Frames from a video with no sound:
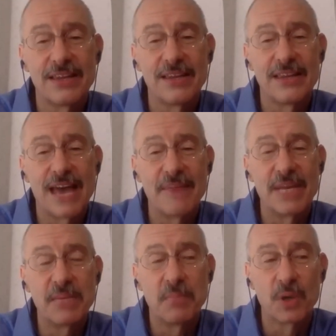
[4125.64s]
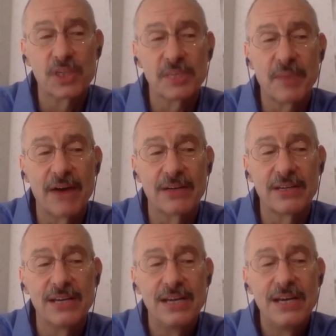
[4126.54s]
that many books about it.
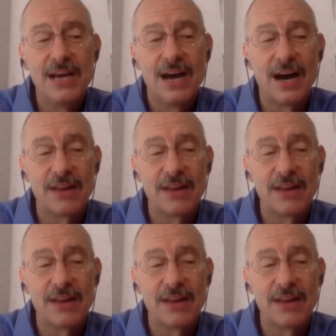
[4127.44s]
Uh,